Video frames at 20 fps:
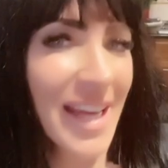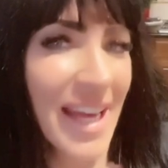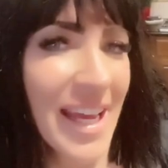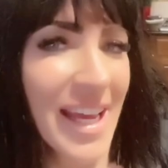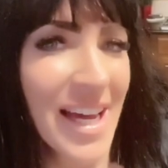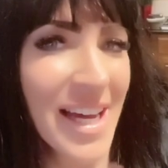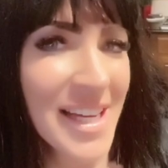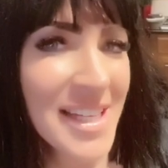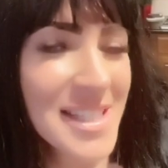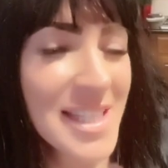Hey
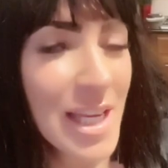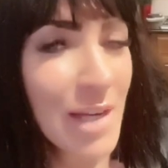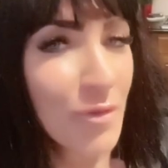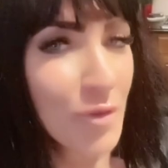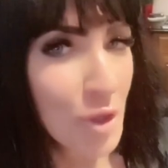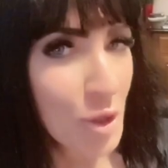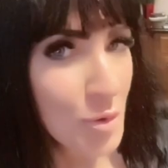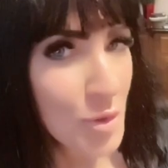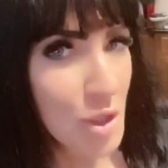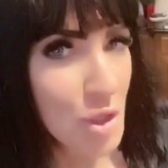guys,
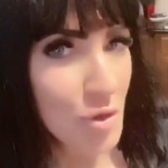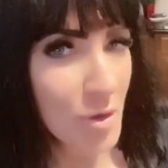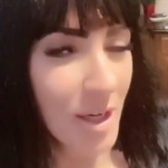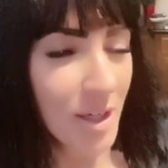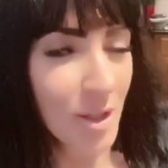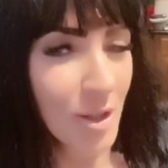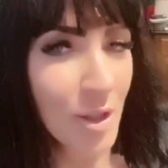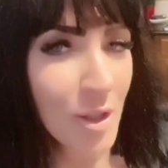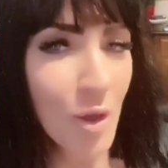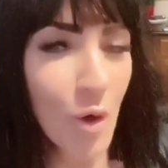if you
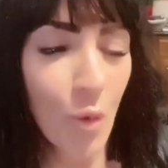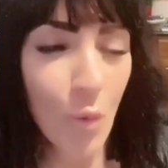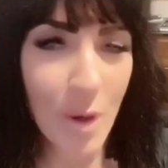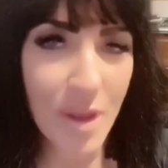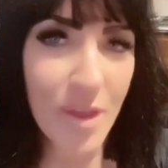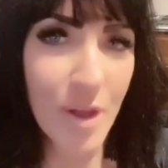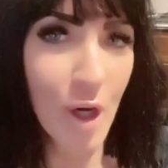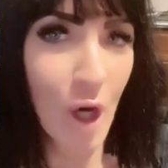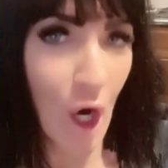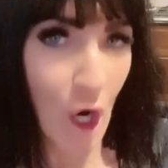struggle
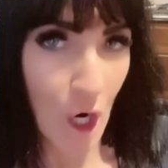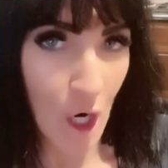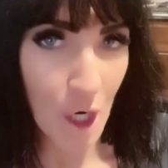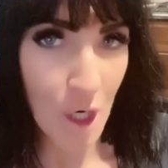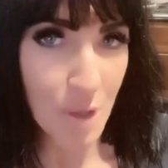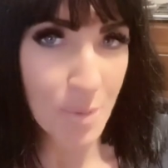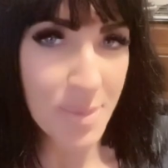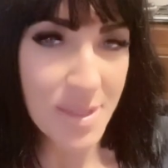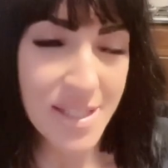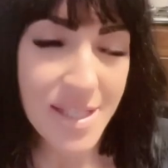with
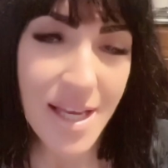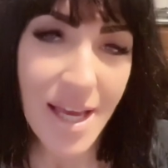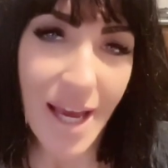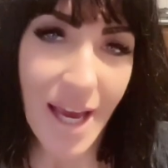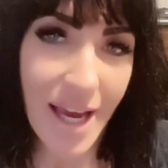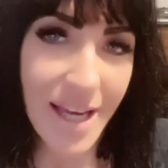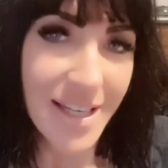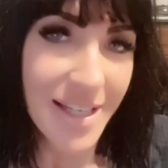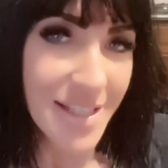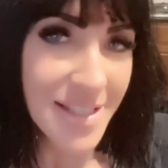carbs
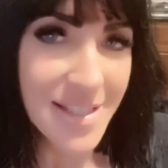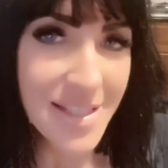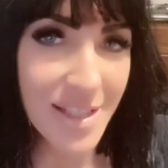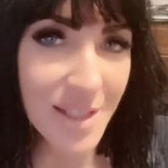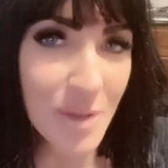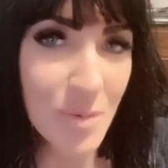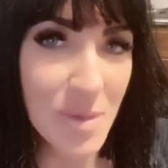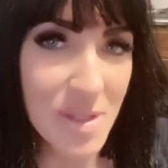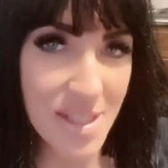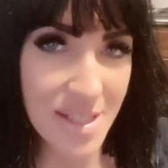and
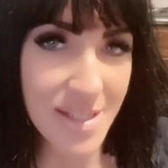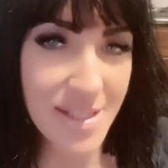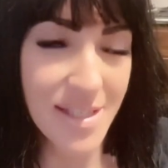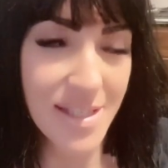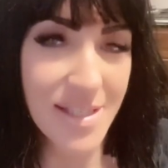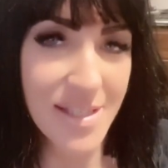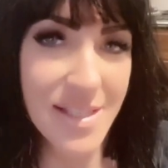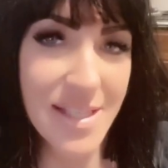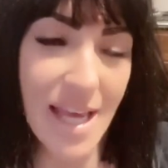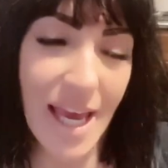insulin
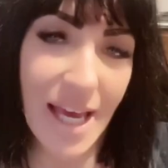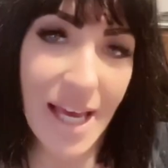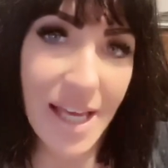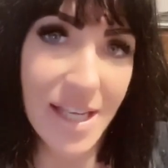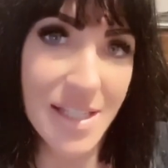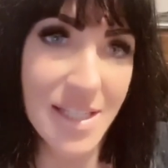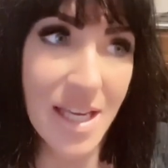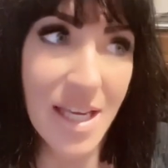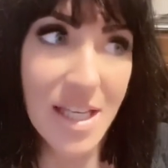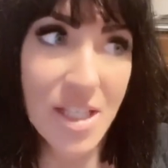resistance
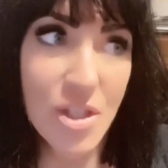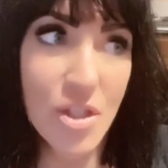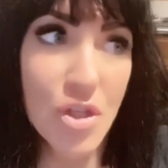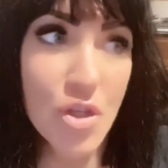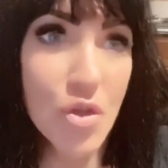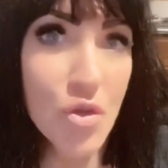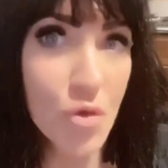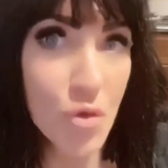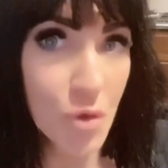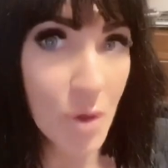and
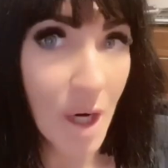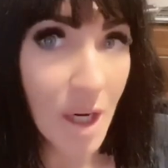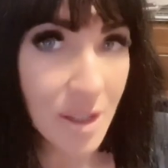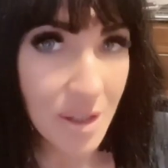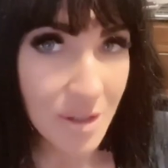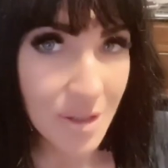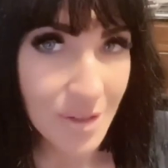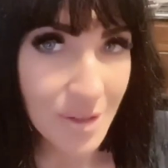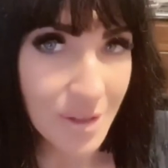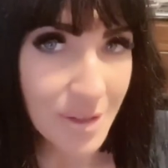
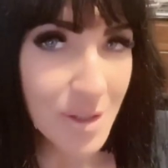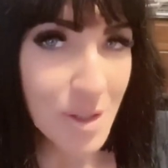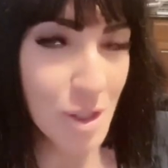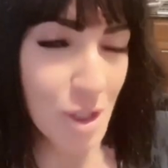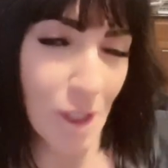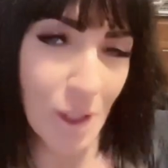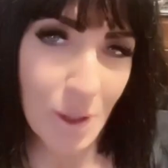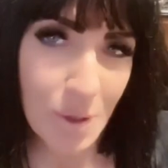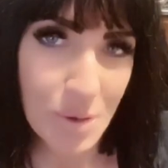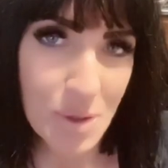struggle
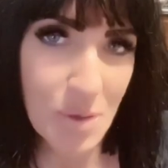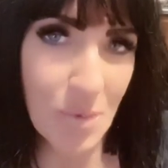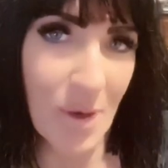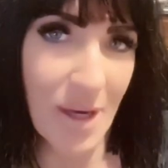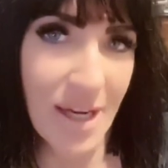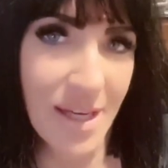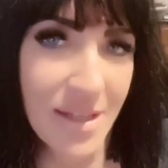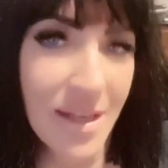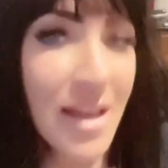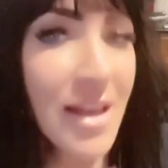to lose
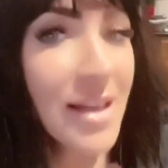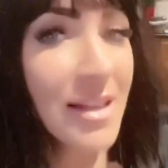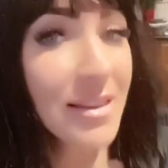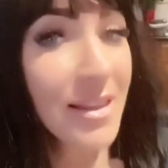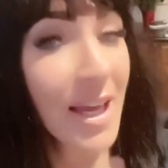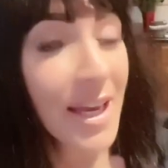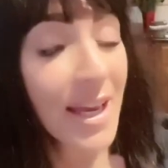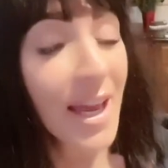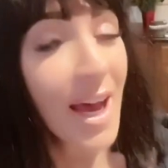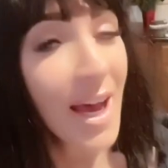weight
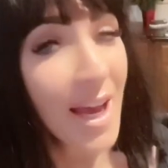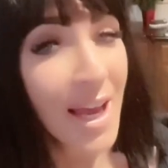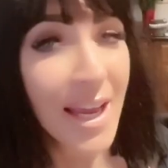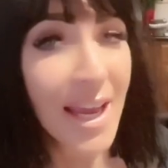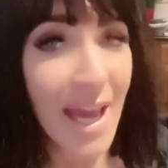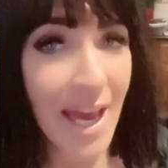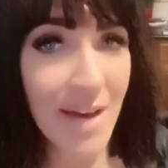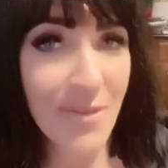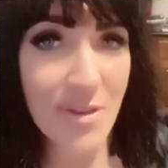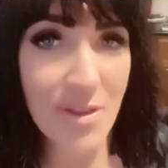like I
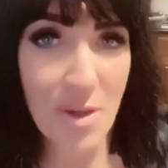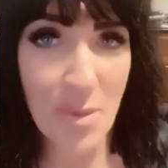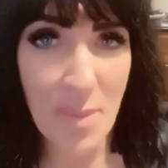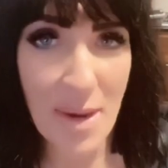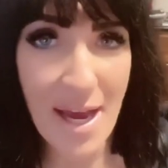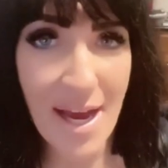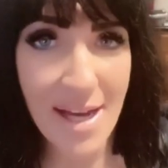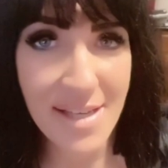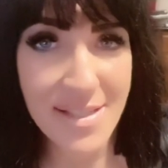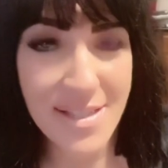have in the
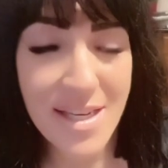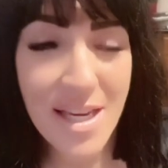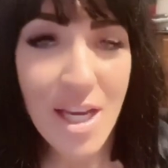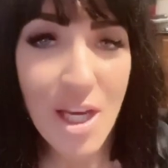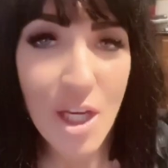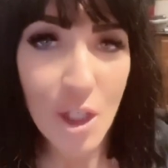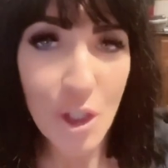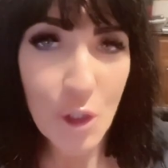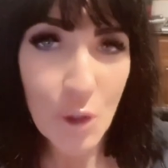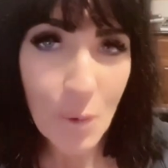past,
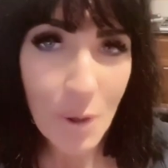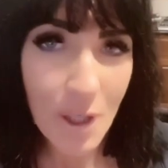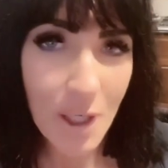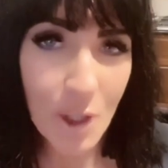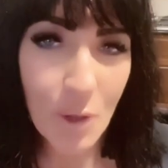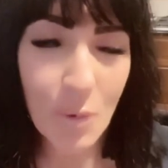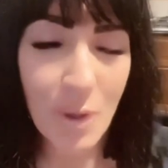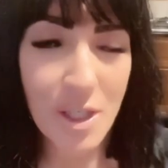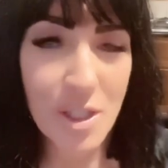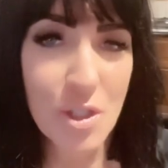you are
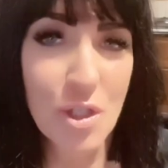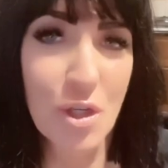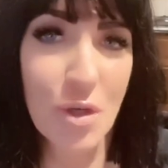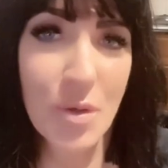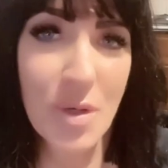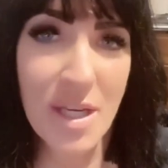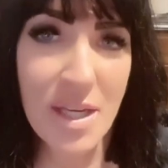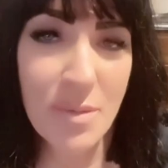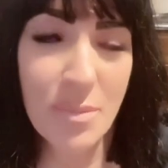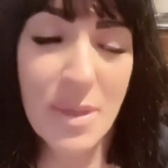going to want to
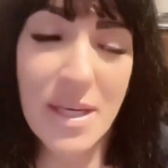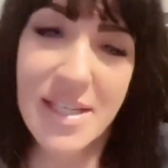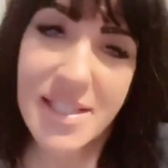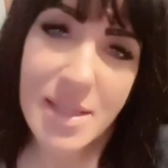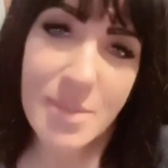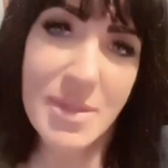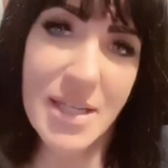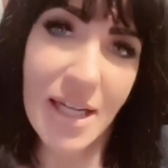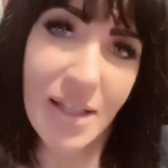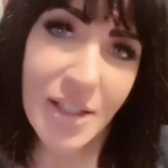tune in because
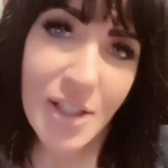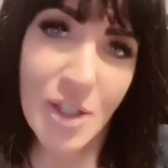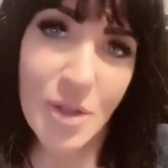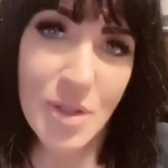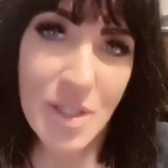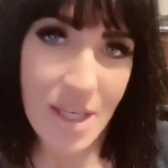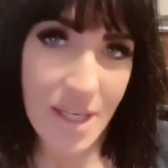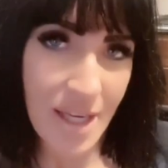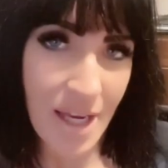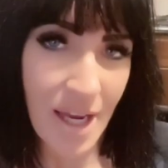I'm telling you
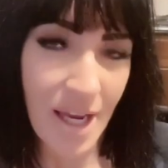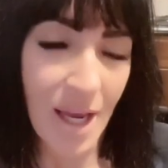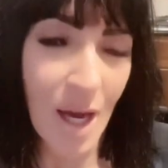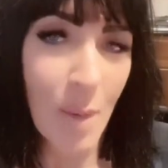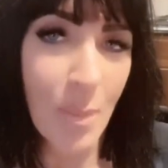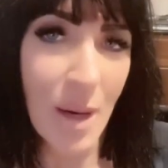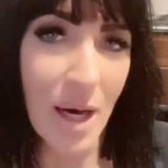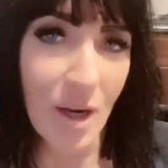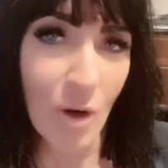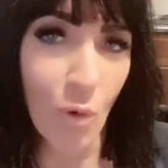today
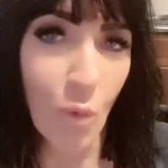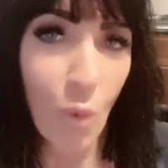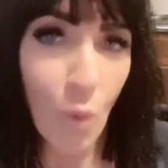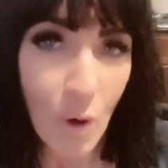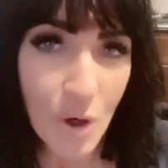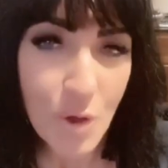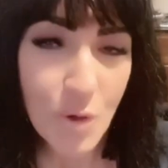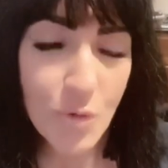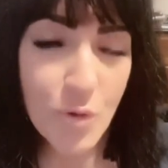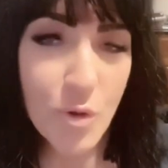about a
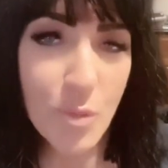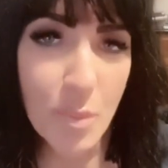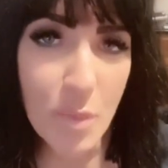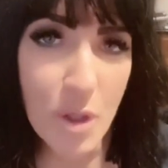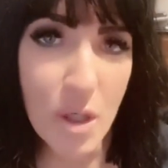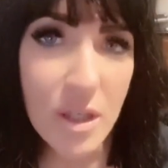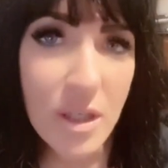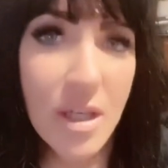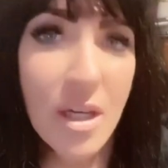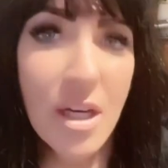wonderful
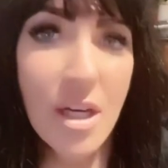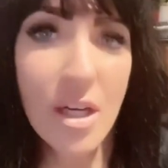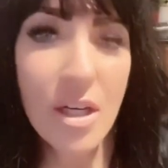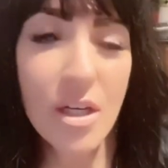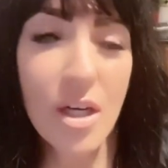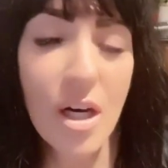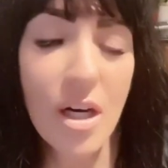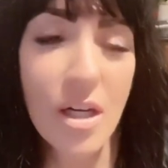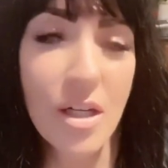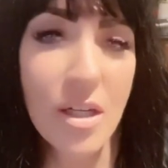book
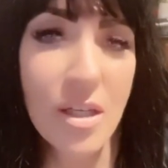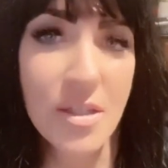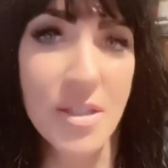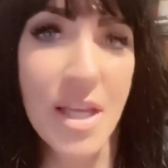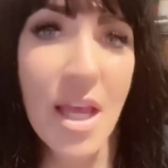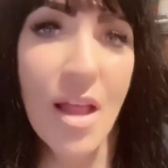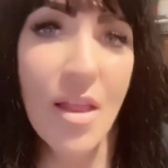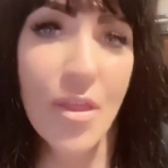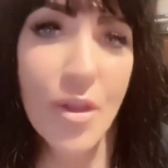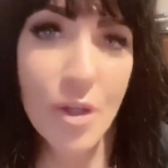
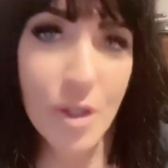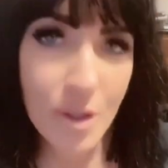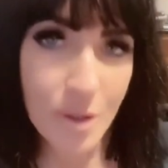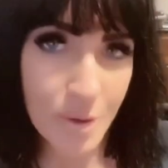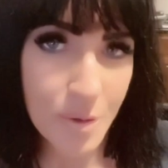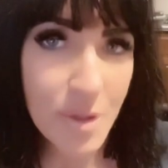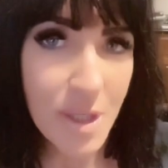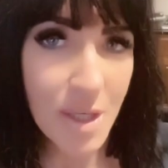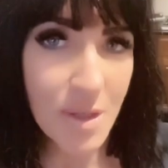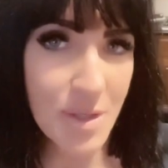called The
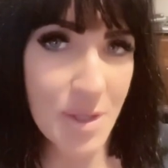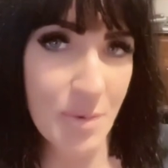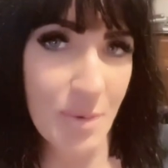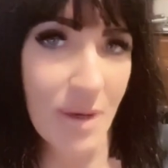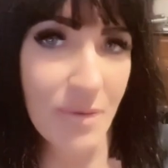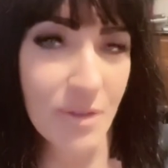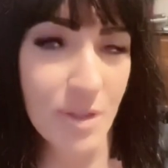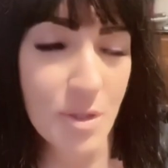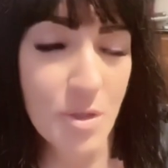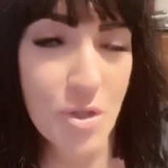Glucose
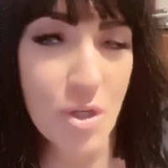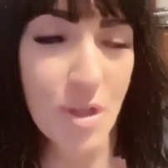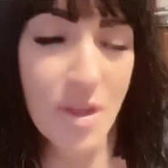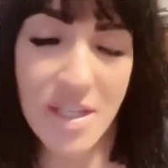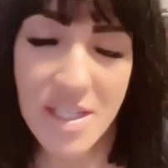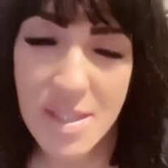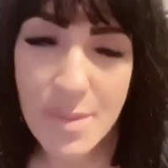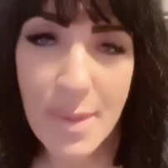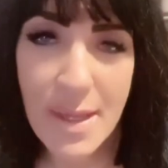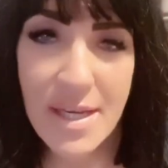Revolution
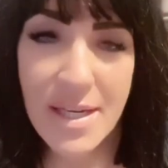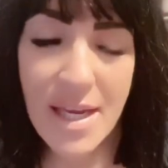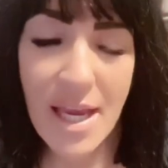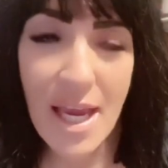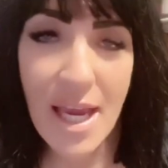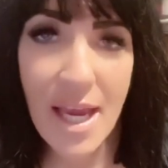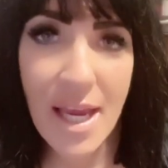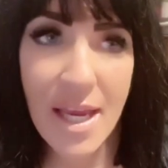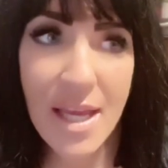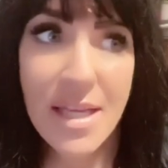that has made
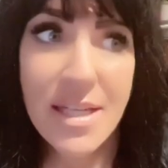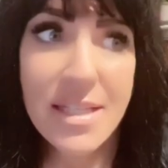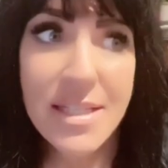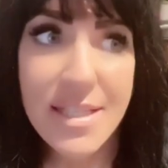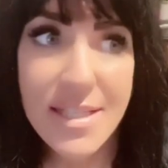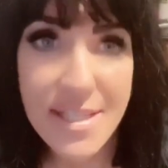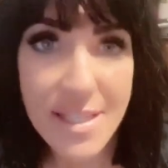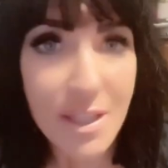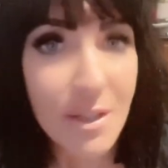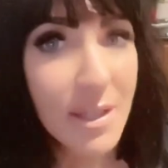a
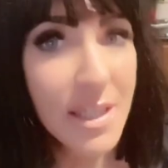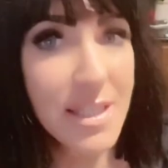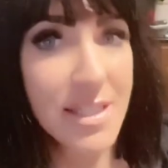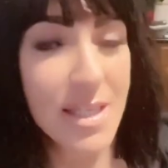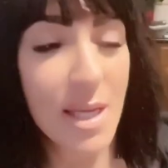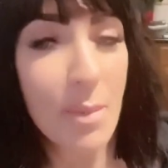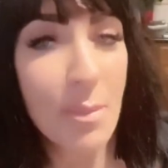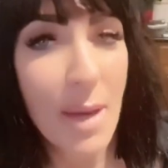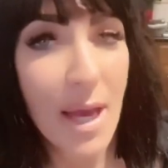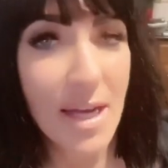serious
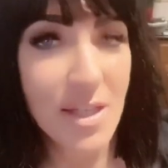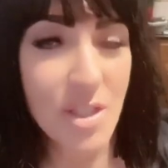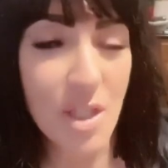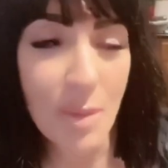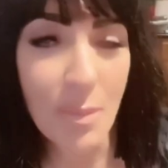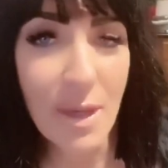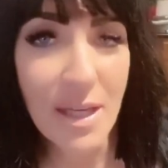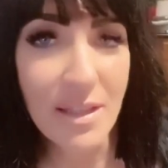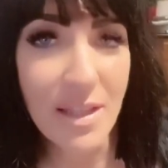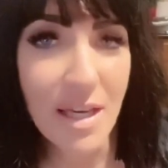impact
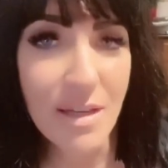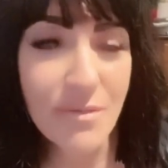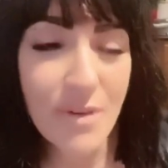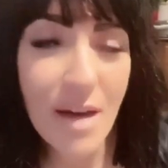on my life.